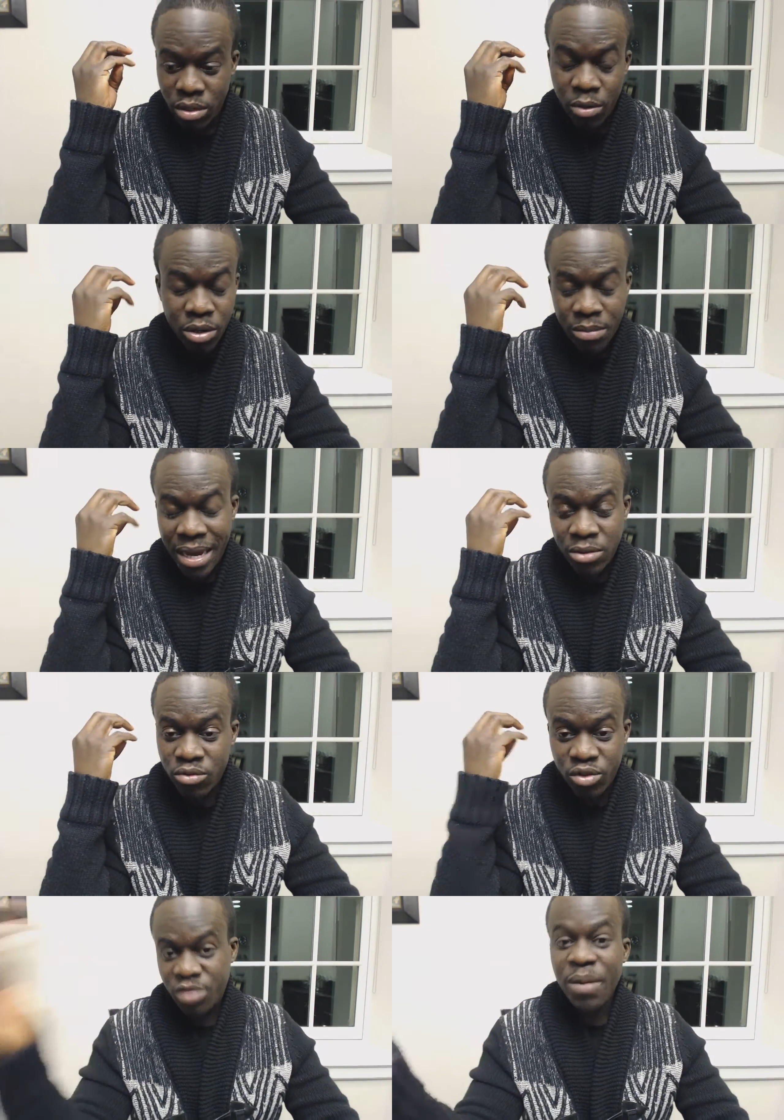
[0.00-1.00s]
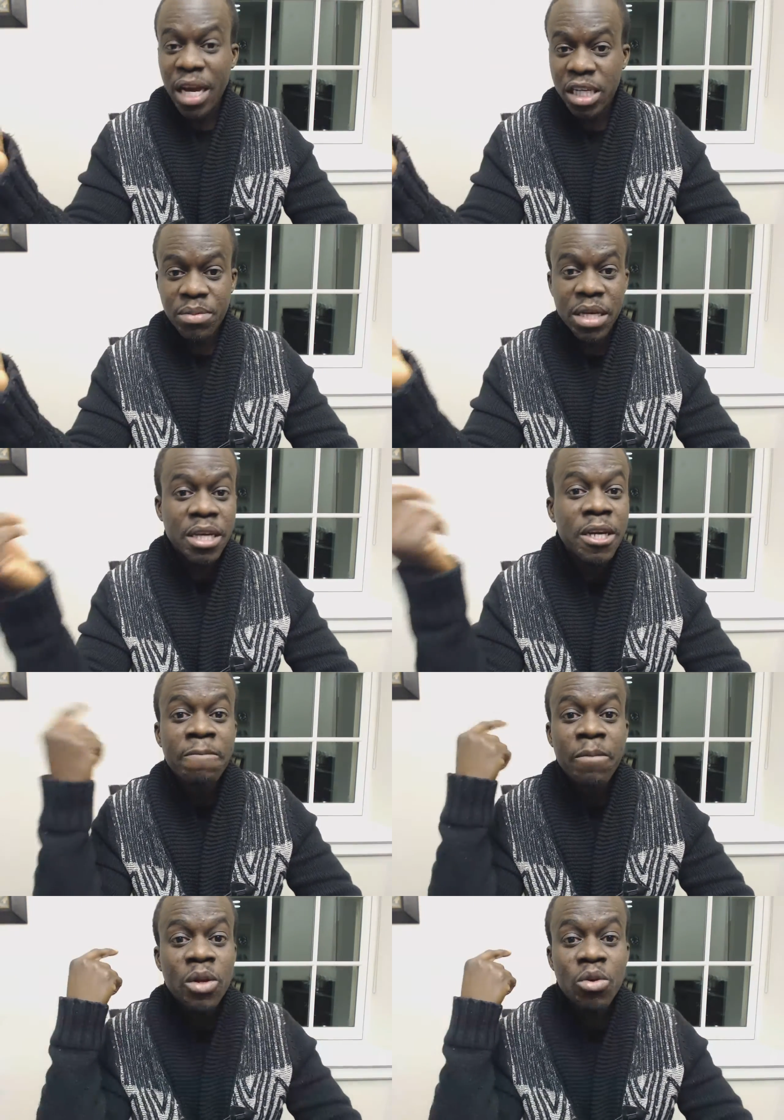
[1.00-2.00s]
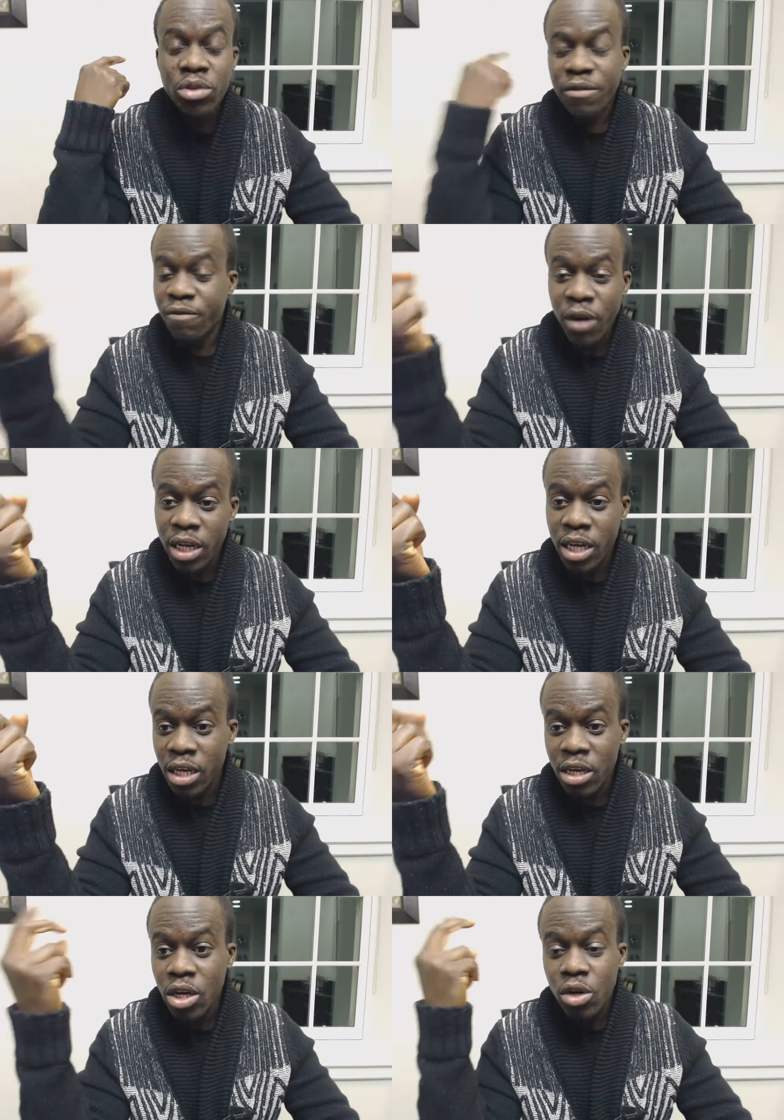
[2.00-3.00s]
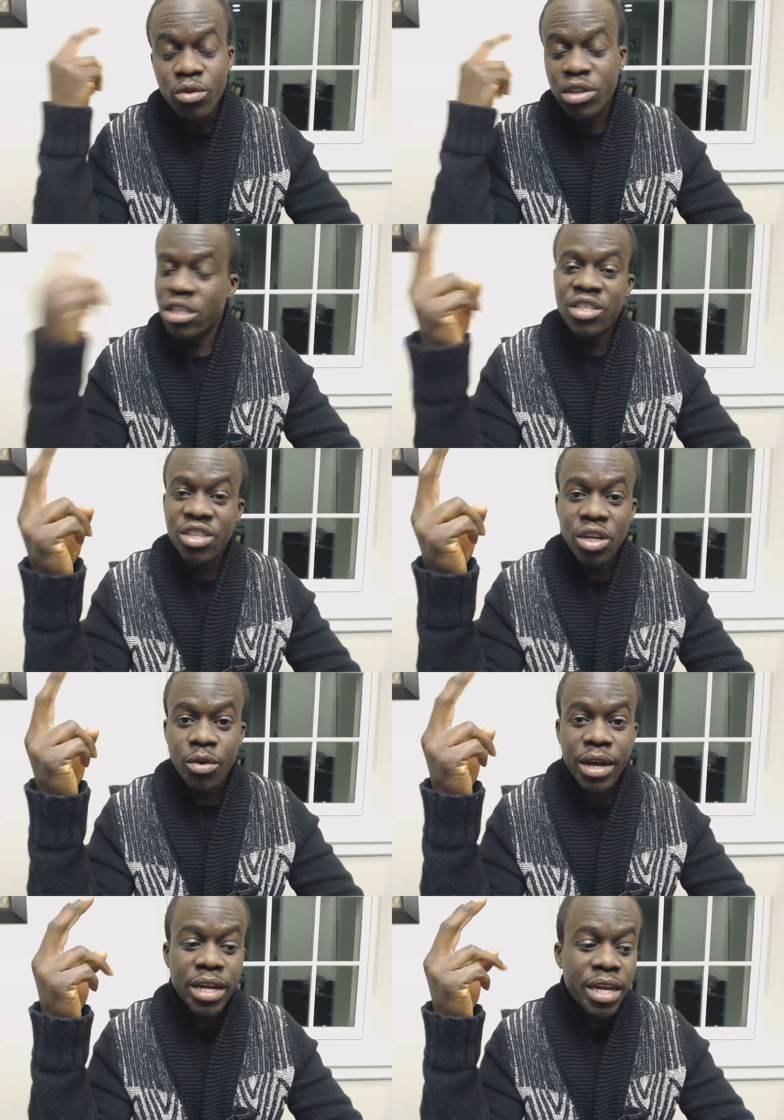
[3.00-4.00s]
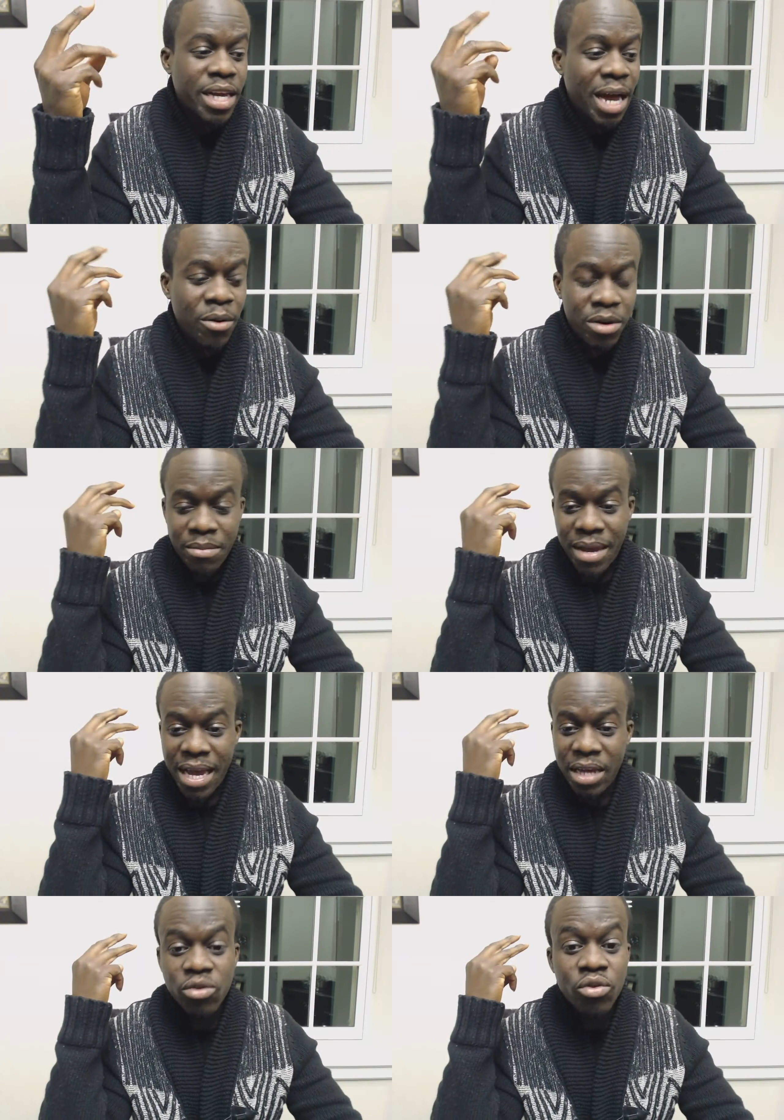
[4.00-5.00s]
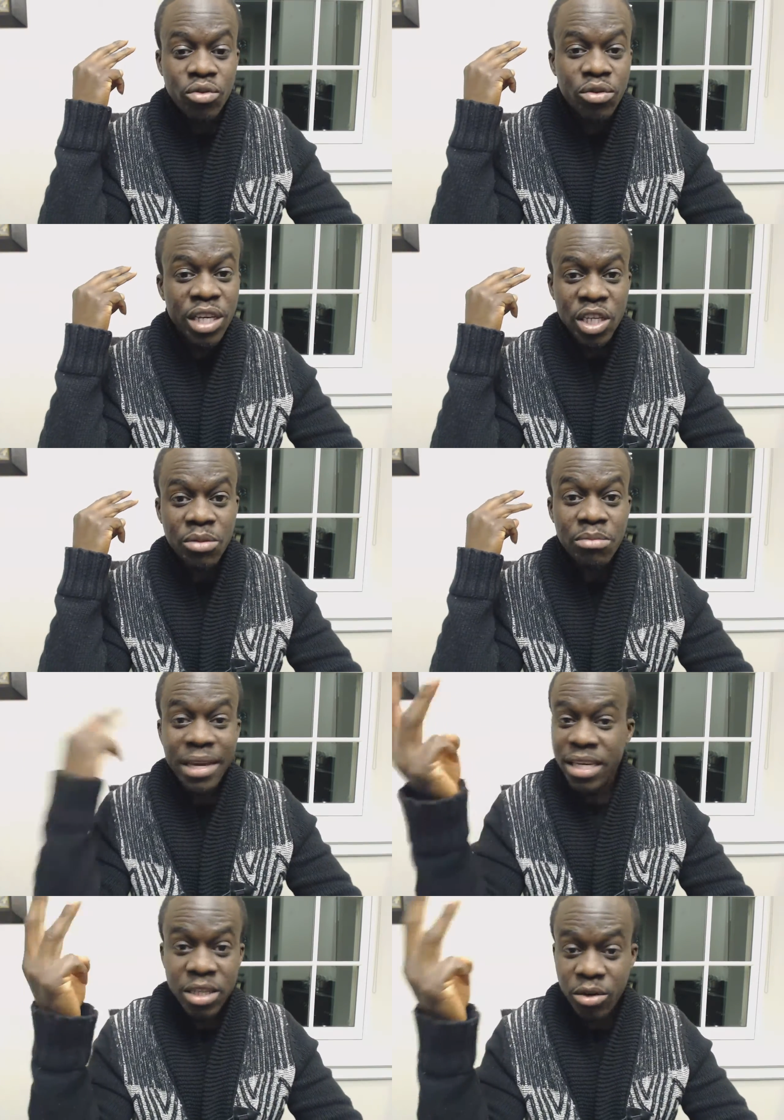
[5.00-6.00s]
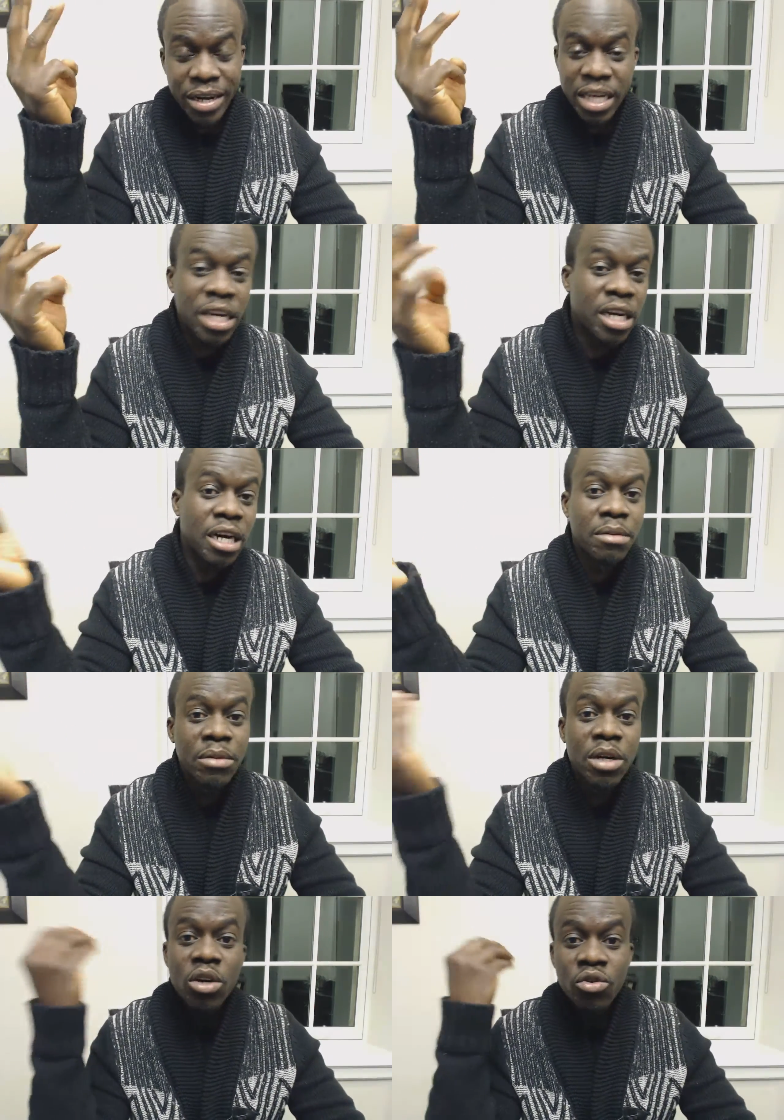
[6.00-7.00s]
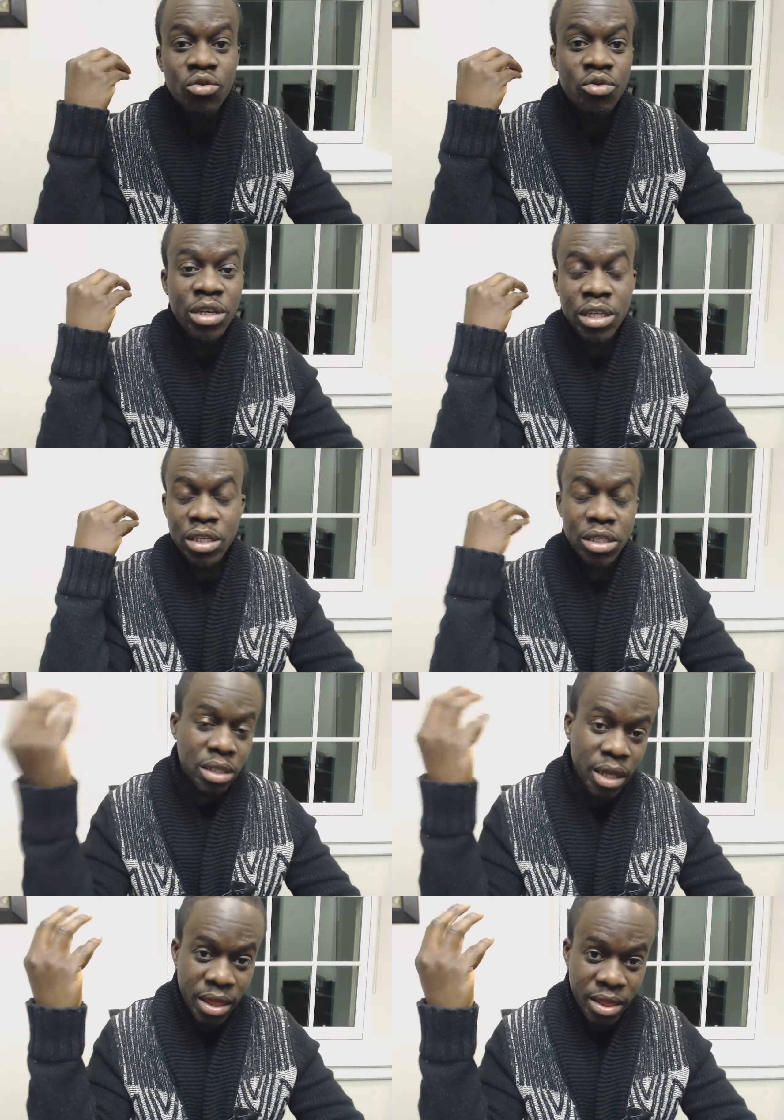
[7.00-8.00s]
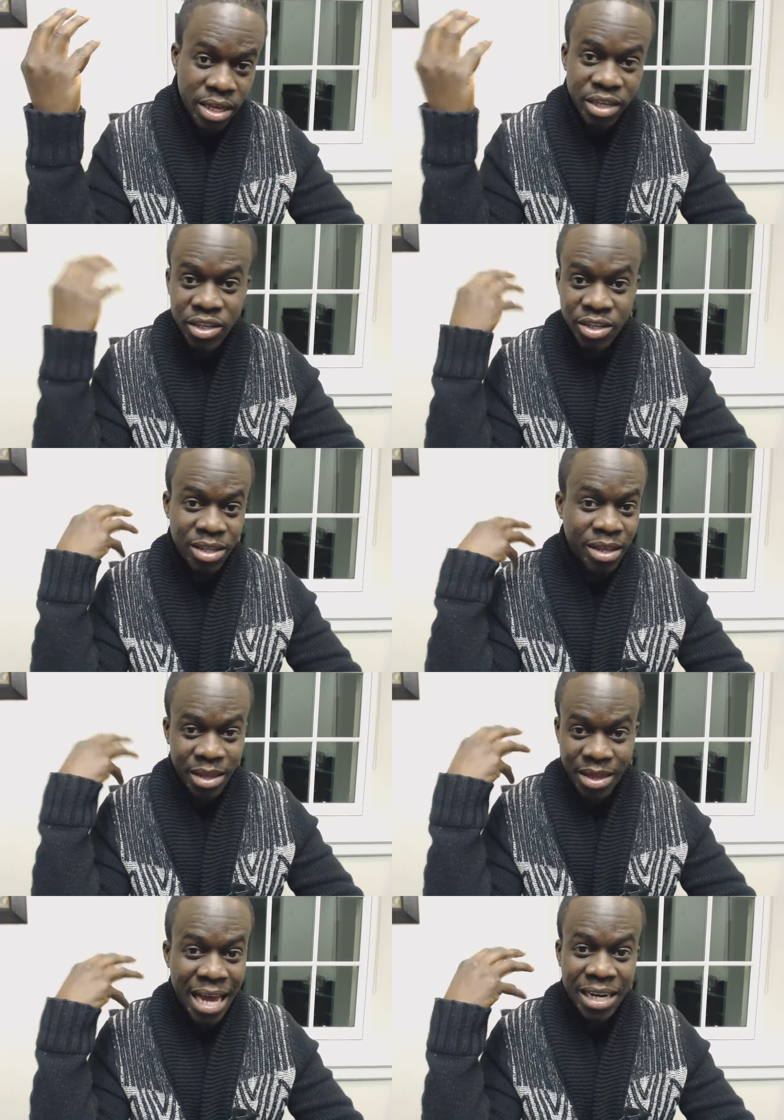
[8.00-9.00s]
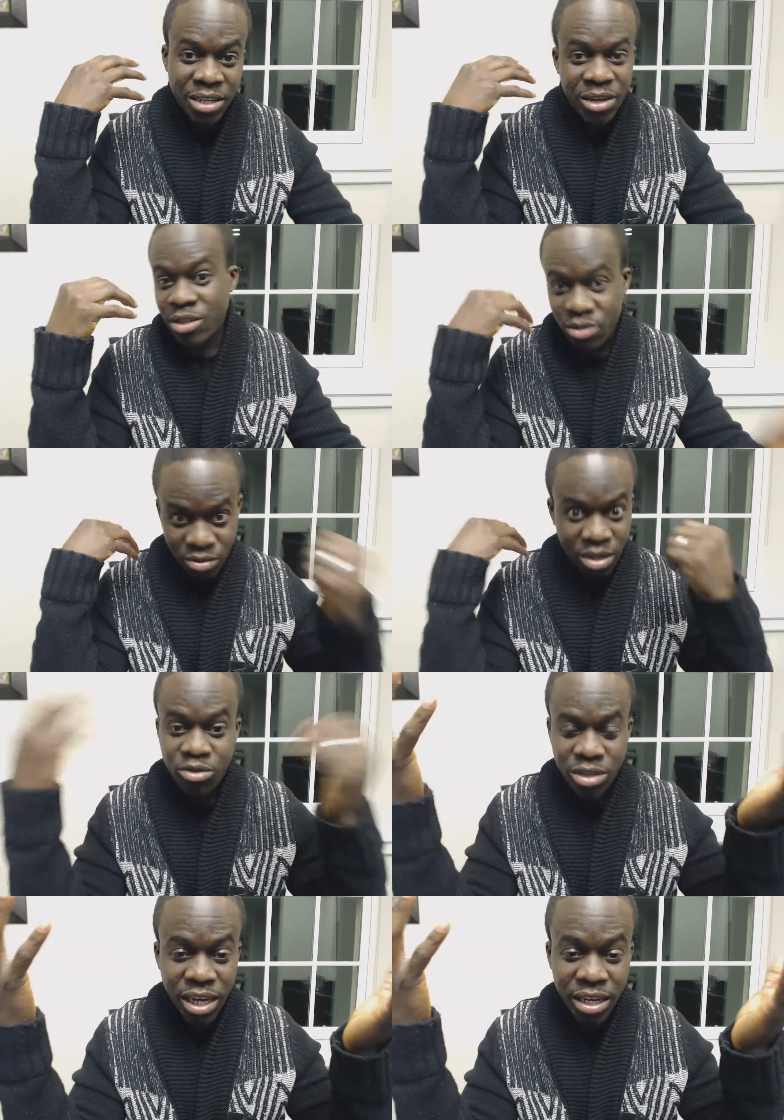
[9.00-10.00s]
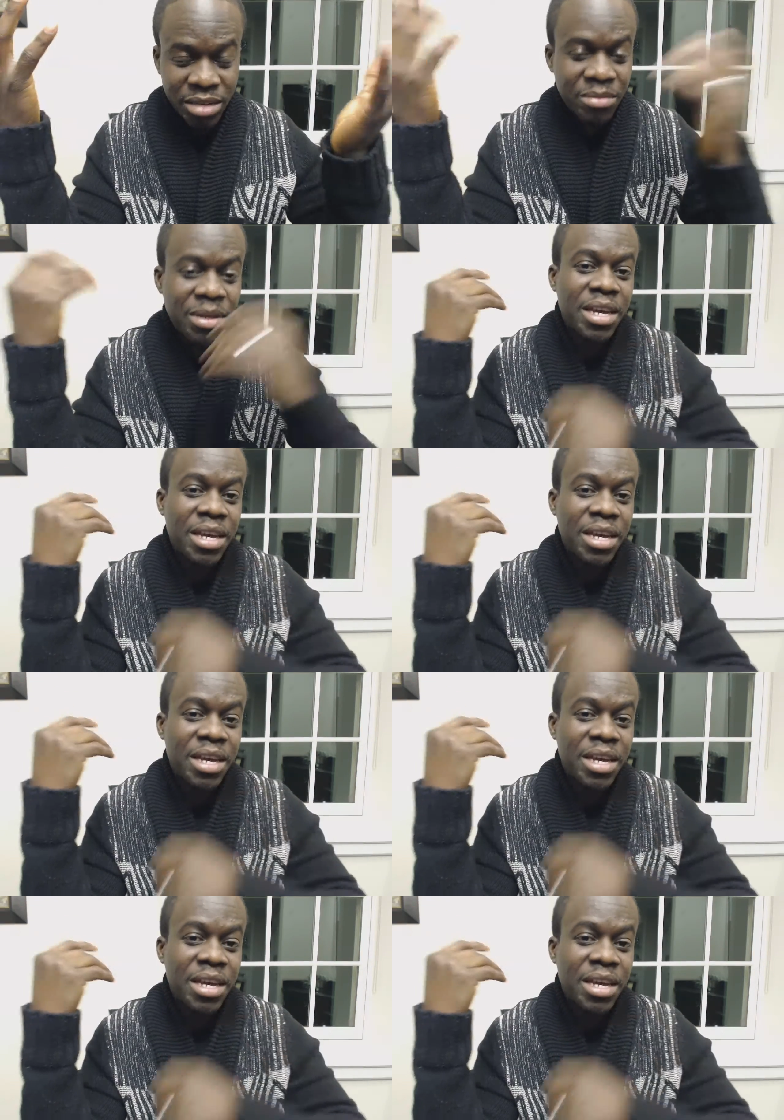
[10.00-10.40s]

I want a man who respects me, who is funny, who is considerate. I want a man who is making great income, who is this, that, and you tell him,